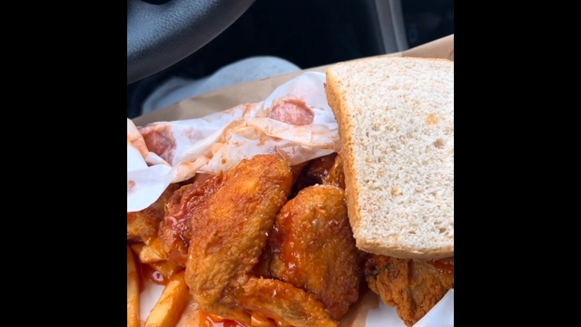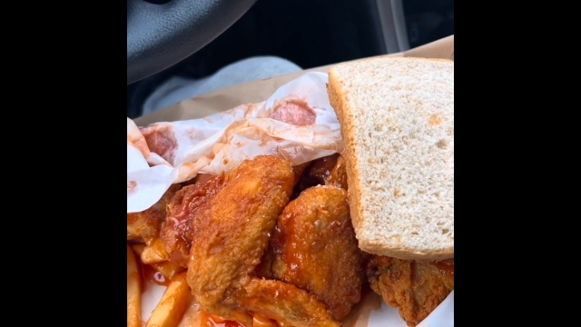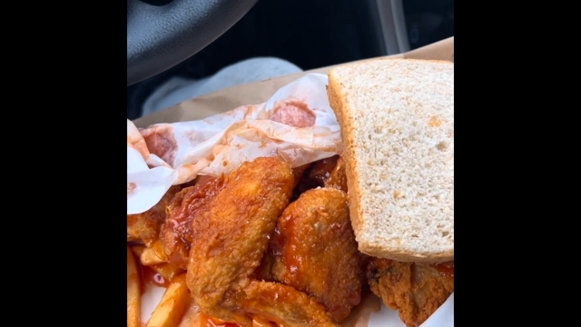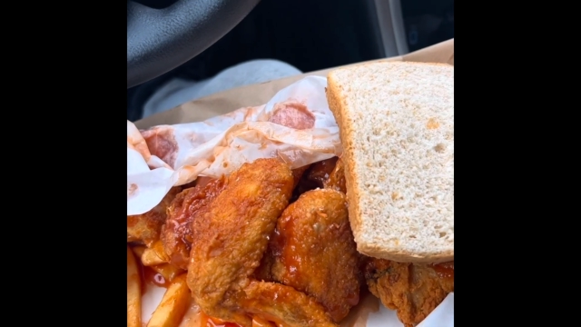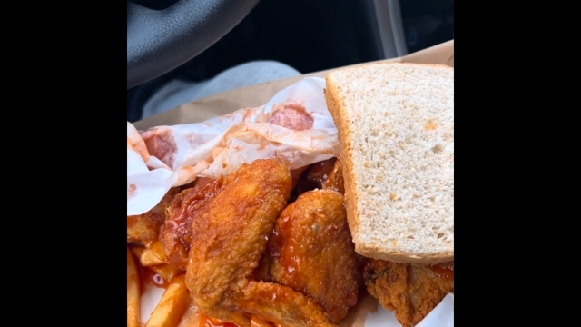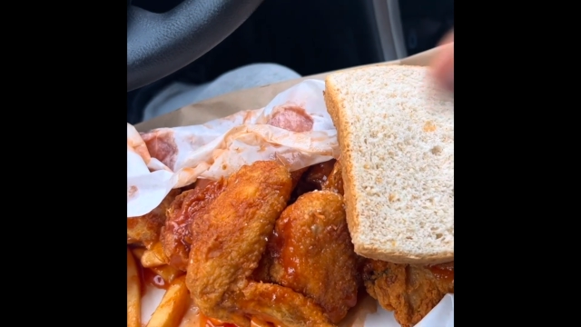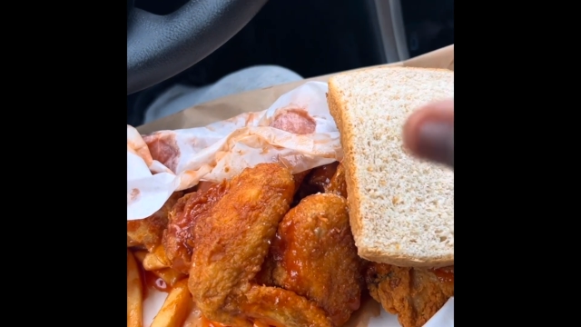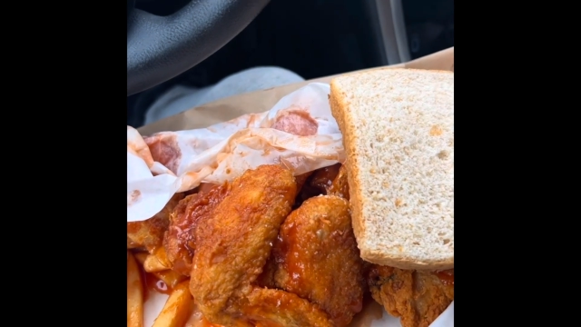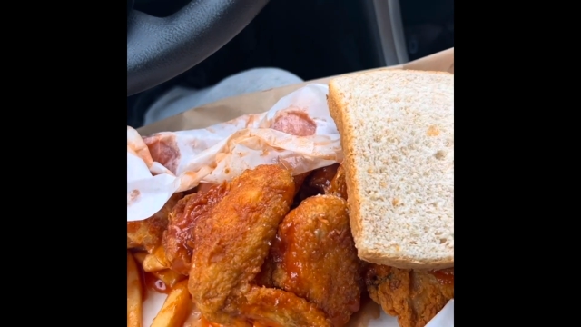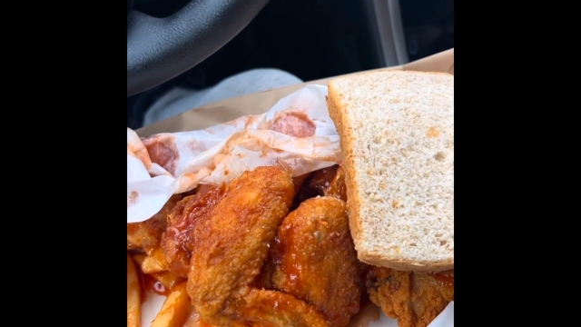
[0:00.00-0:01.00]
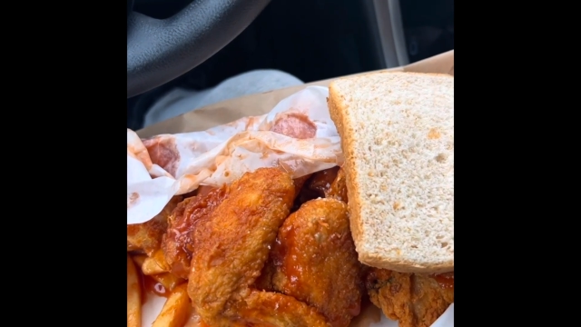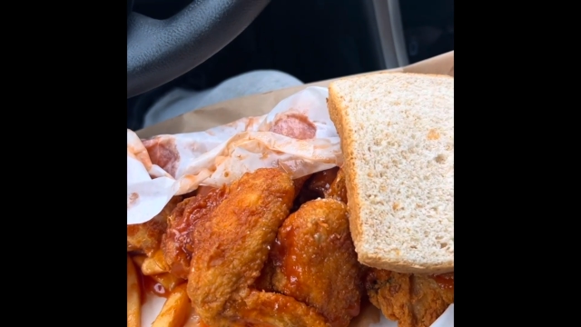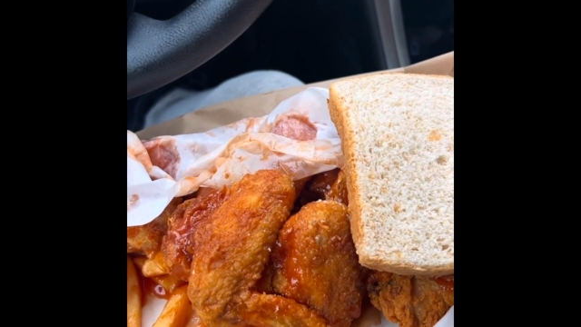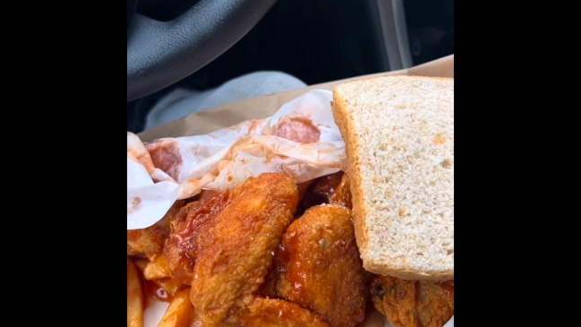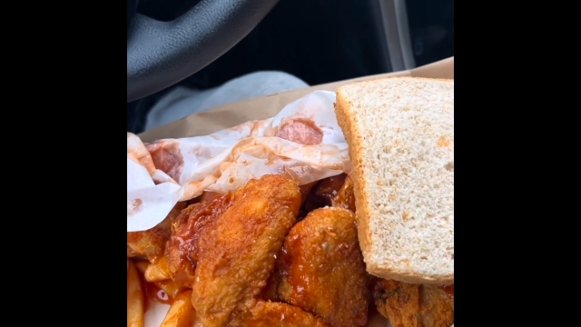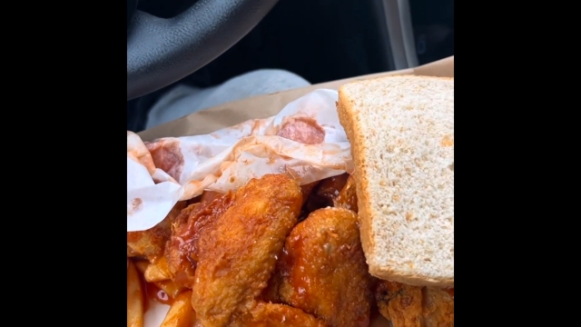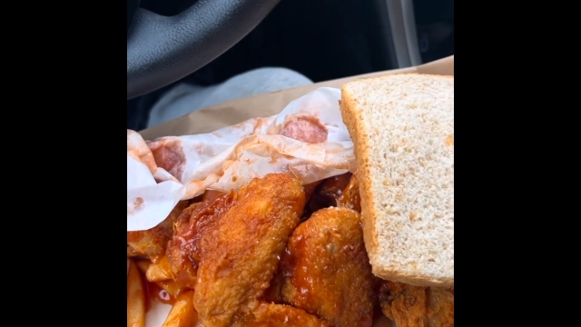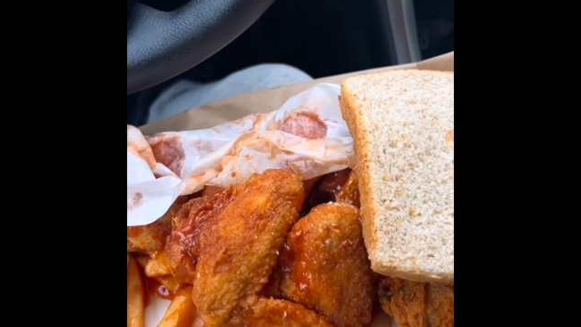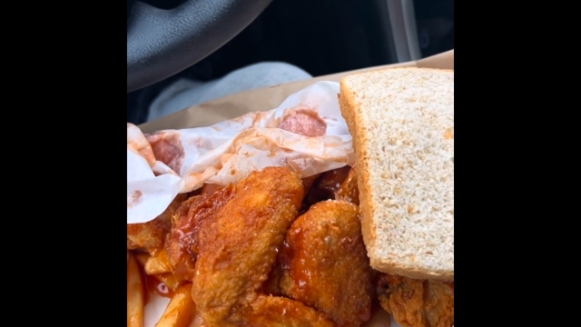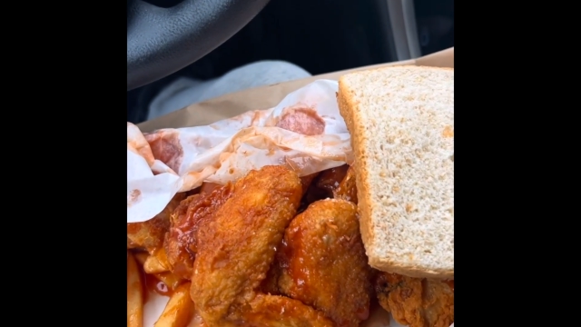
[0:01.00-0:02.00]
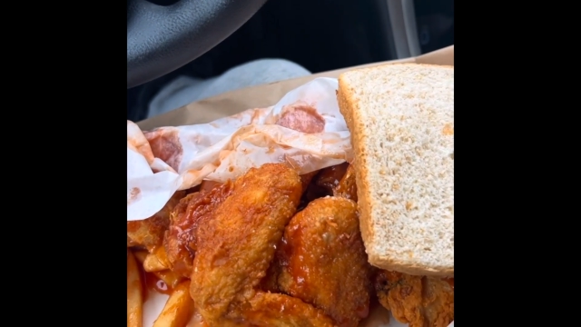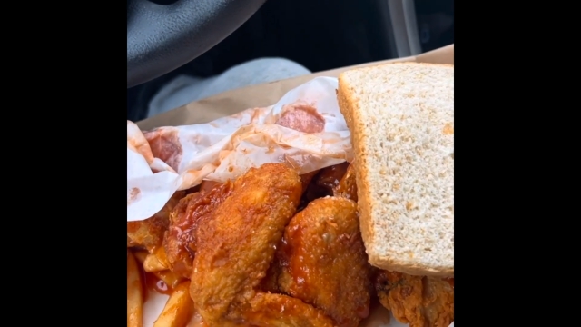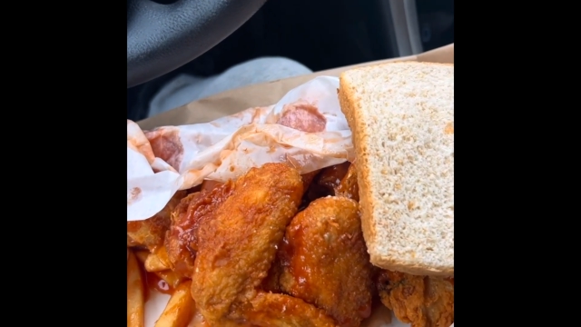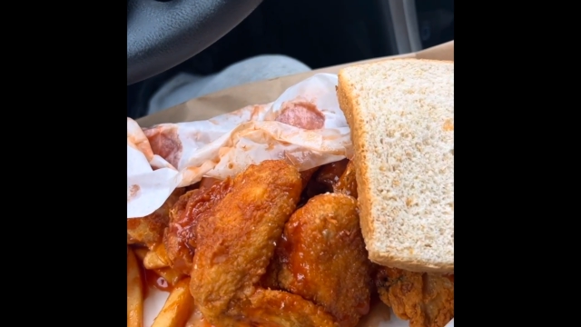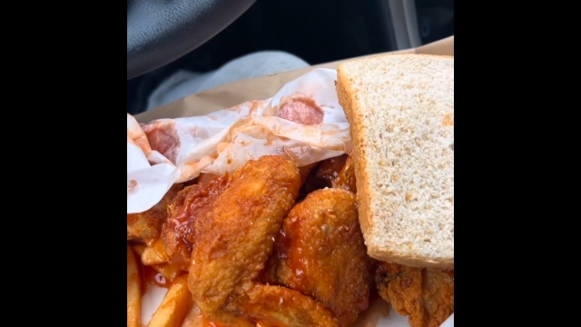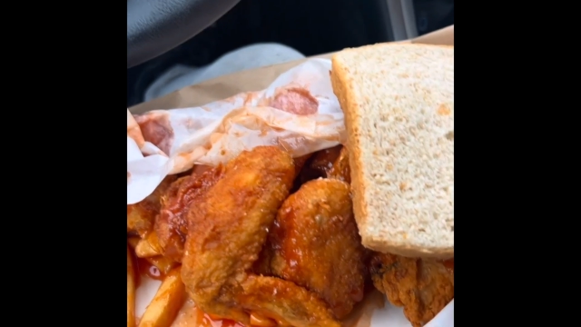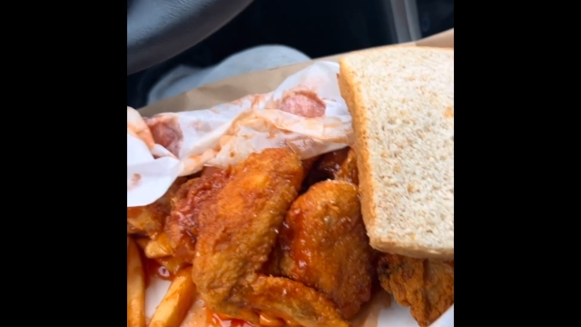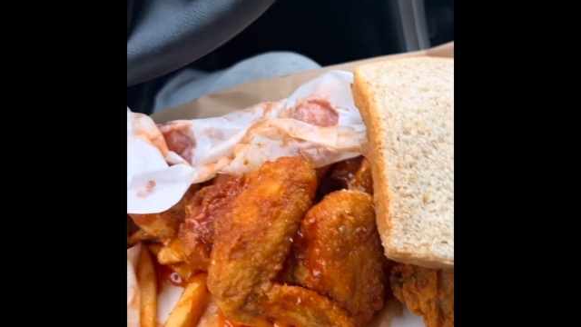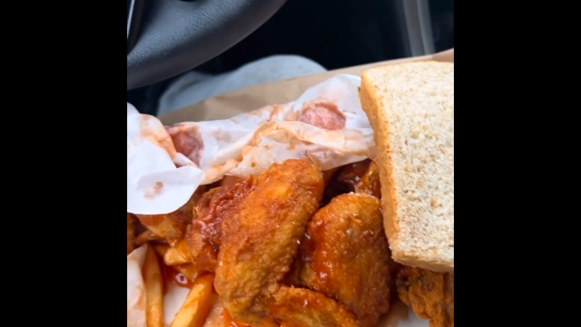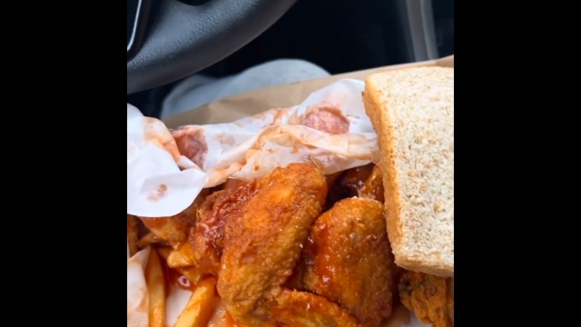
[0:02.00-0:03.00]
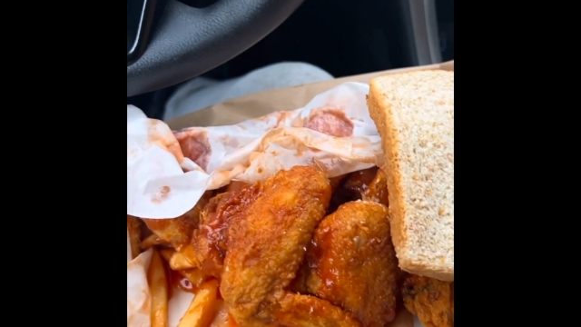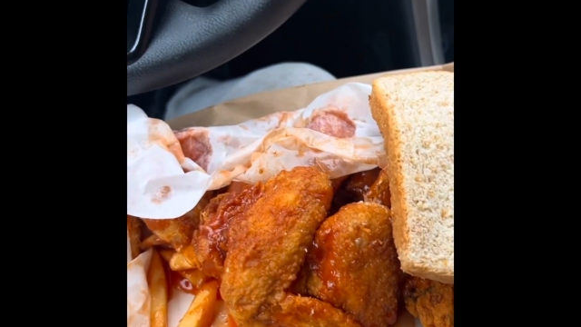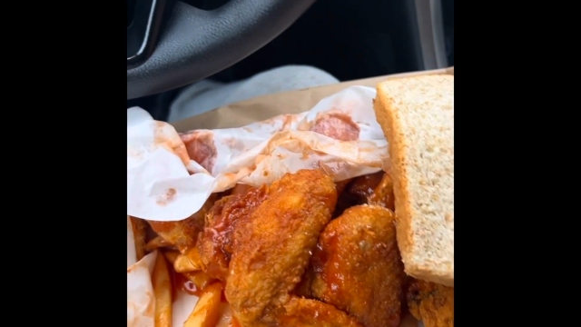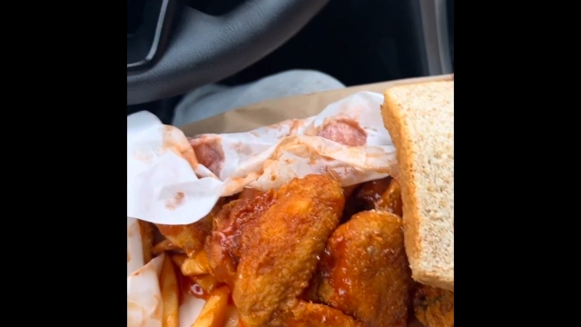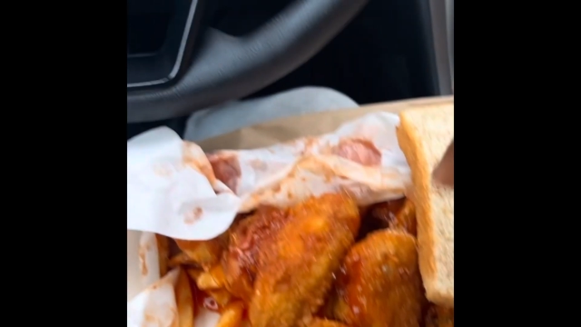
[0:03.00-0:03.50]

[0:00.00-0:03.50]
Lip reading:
Nobody's mouth can be seen.